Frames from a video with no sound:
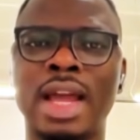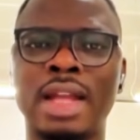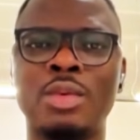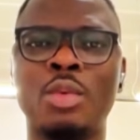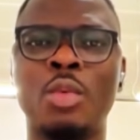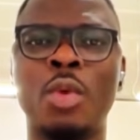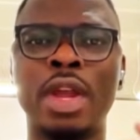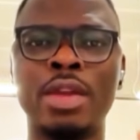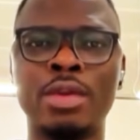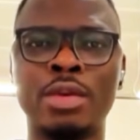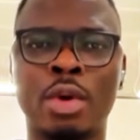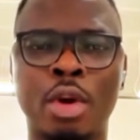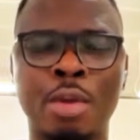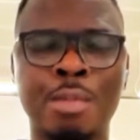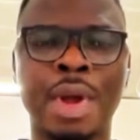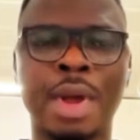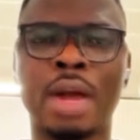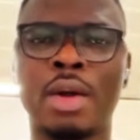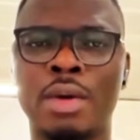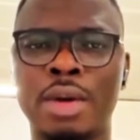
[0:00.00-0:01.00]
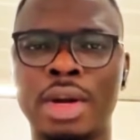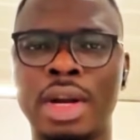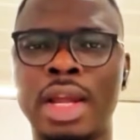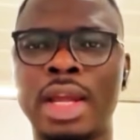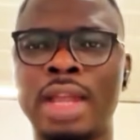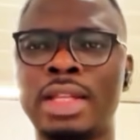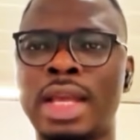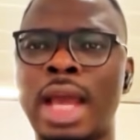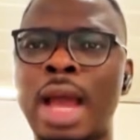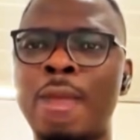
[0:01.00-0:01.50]
And when you come back
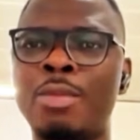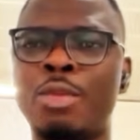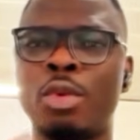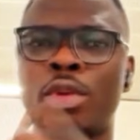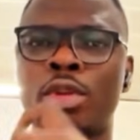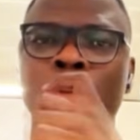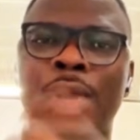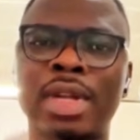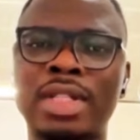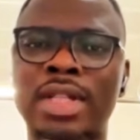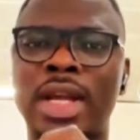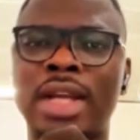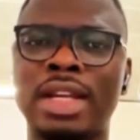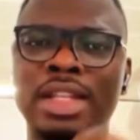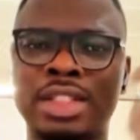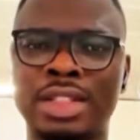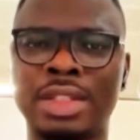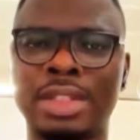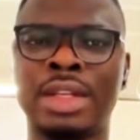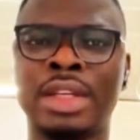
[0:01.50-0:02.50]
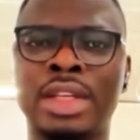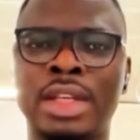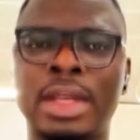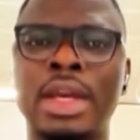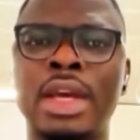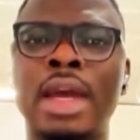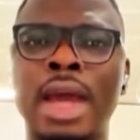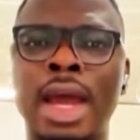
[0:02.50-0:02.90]
online, the app will automatically sync